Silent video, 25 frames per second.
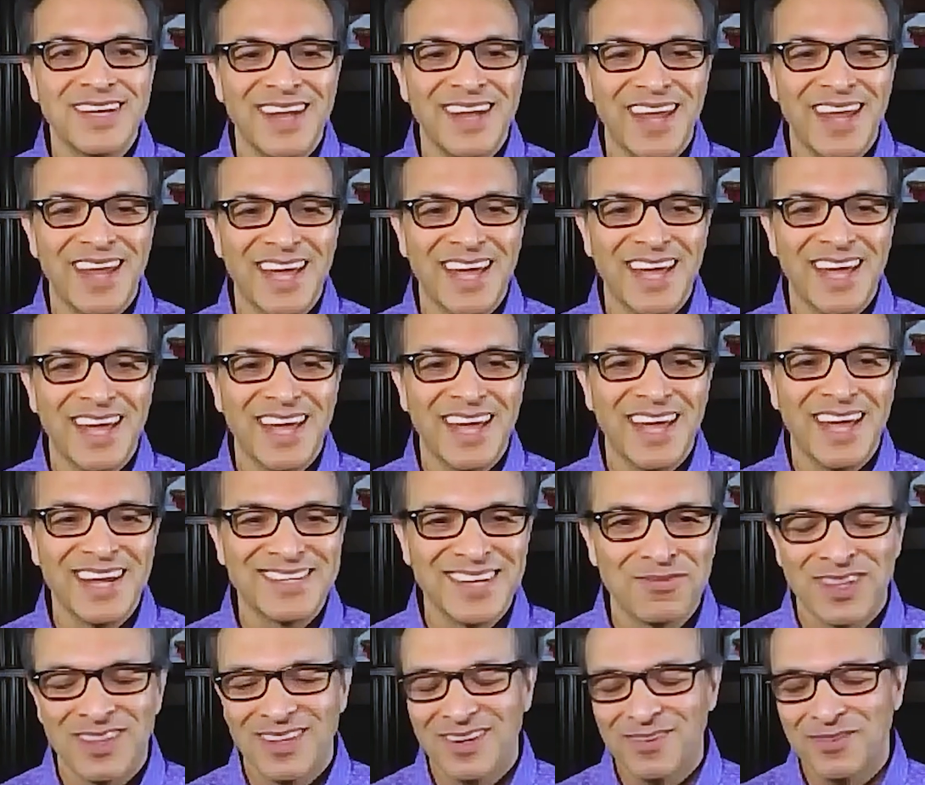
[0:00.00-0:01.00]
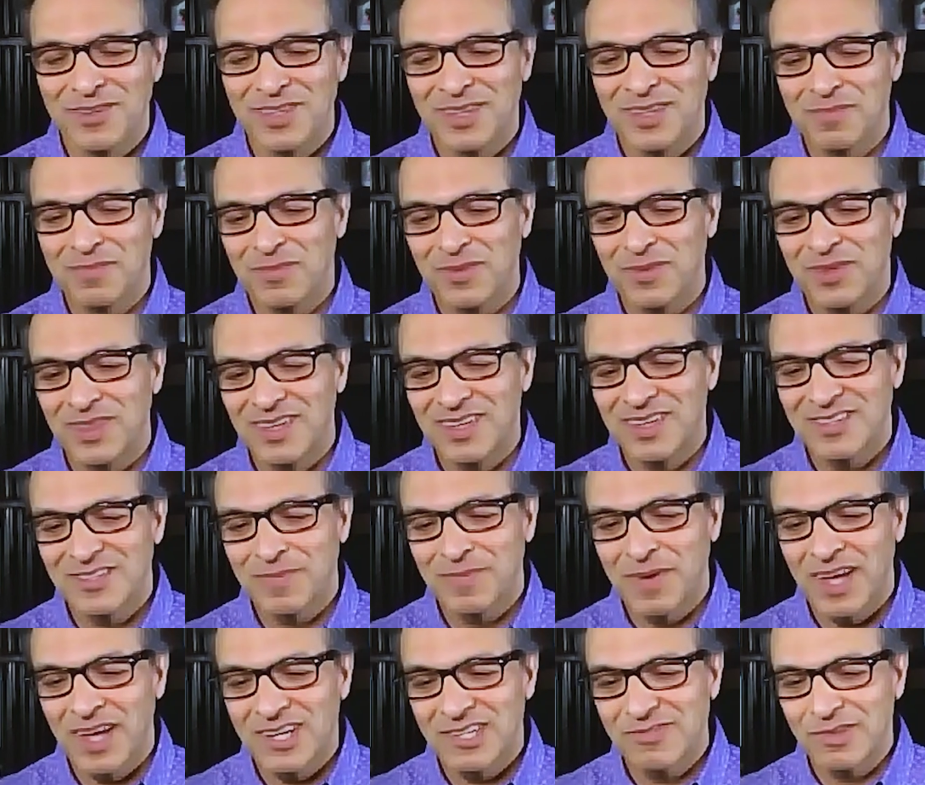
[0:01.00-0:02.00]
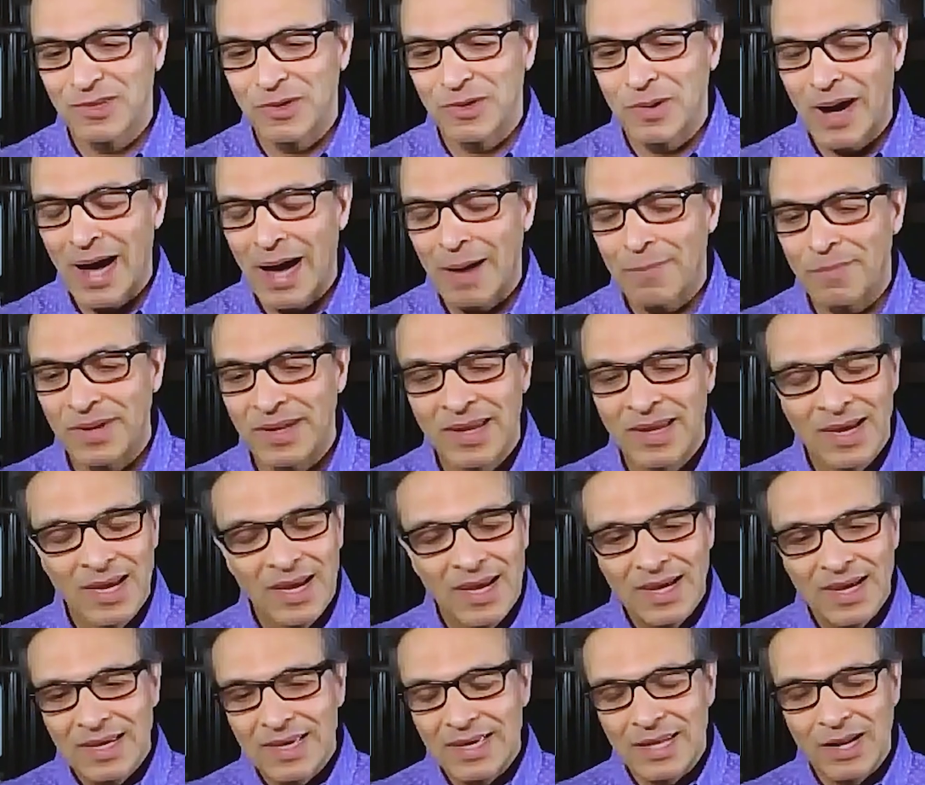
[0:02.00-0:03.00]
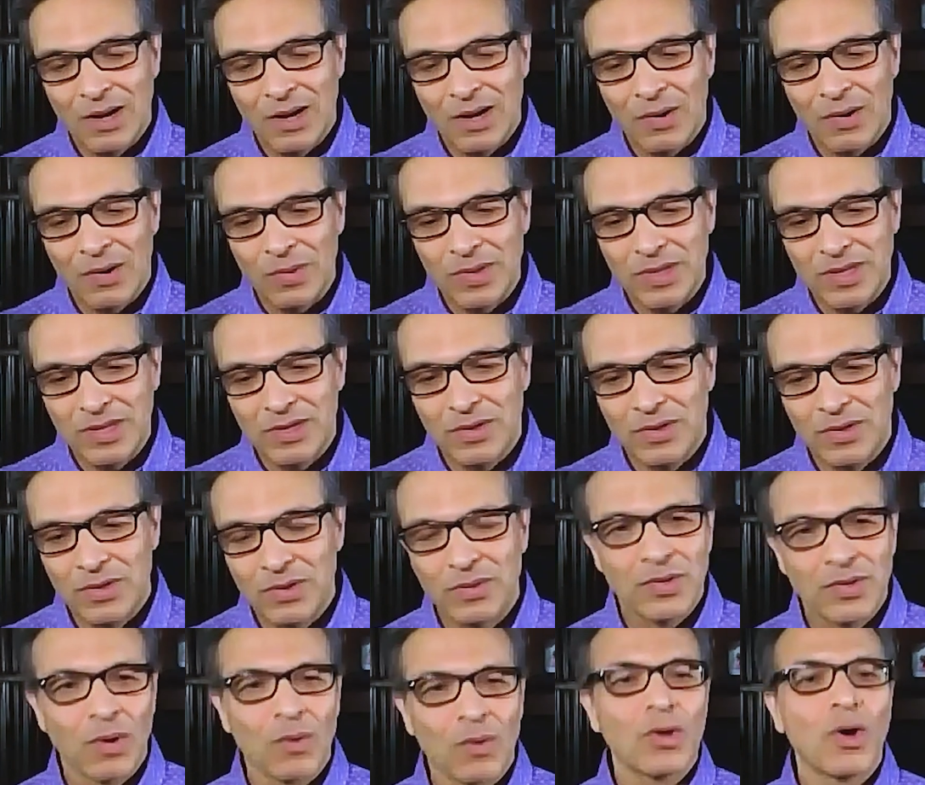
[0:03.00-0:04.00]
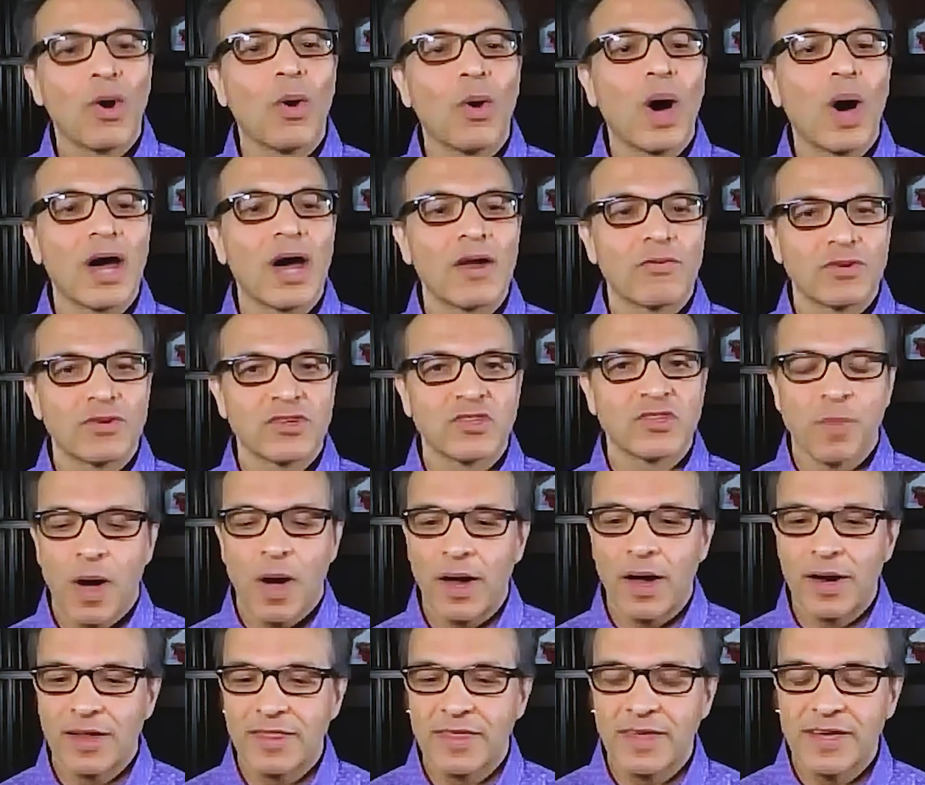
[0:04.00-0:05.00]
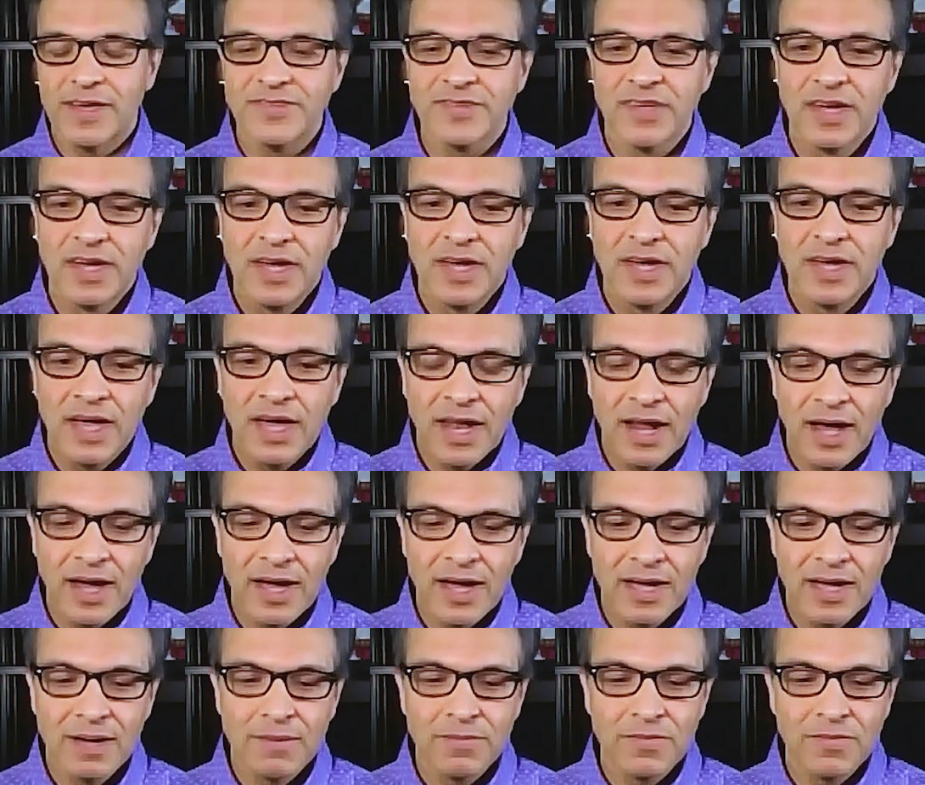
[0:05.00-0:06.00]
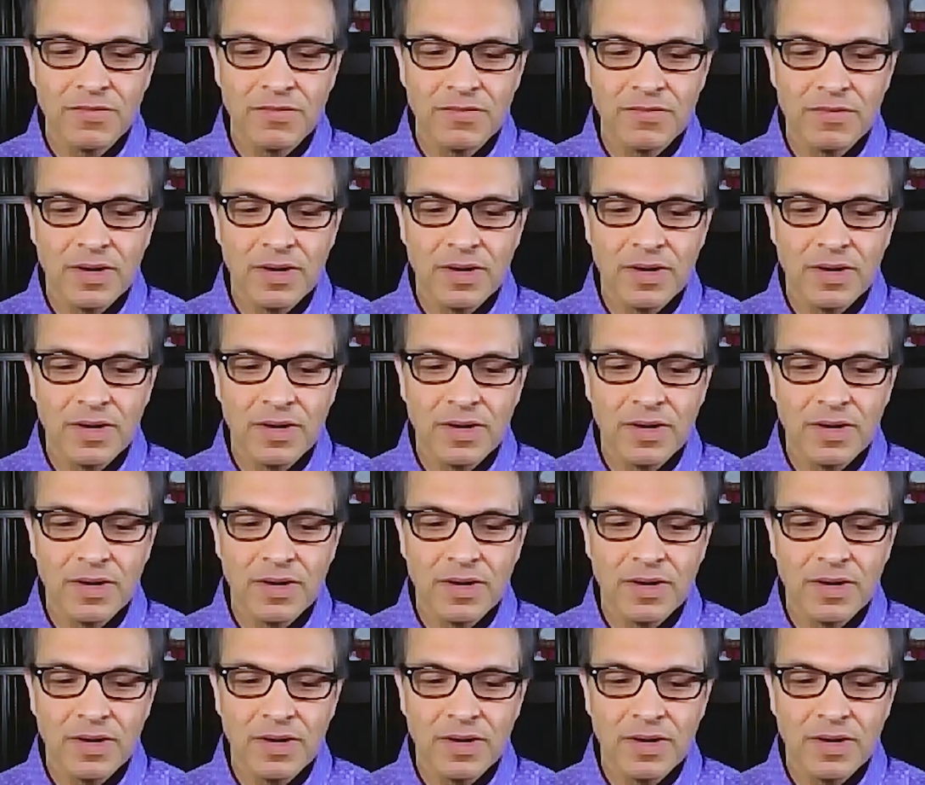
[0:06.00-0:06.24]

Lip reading: Unless you were there in 1918 when the Spanish flu happened, you know, you don't know how to respond to this.